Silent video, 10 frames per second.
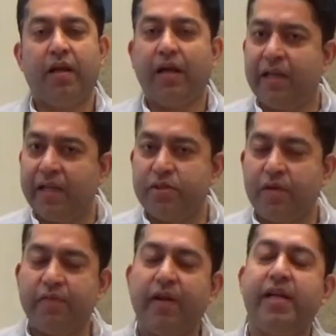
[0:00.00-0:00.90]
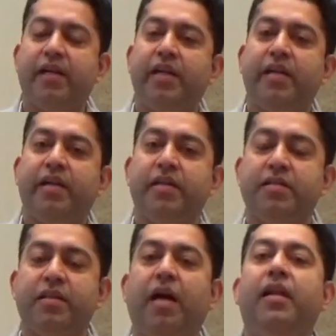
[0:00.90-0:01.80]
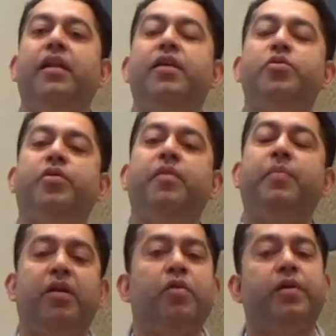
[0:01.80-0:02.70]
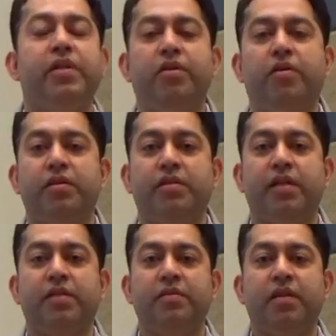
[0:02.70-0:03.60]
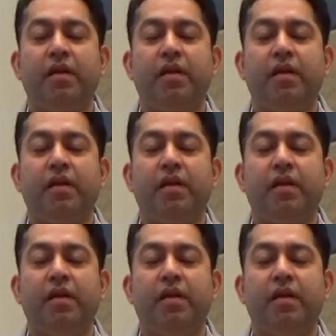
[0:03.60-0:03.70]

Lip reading: Unless you have right ideas, unless you keep innovating yourselves,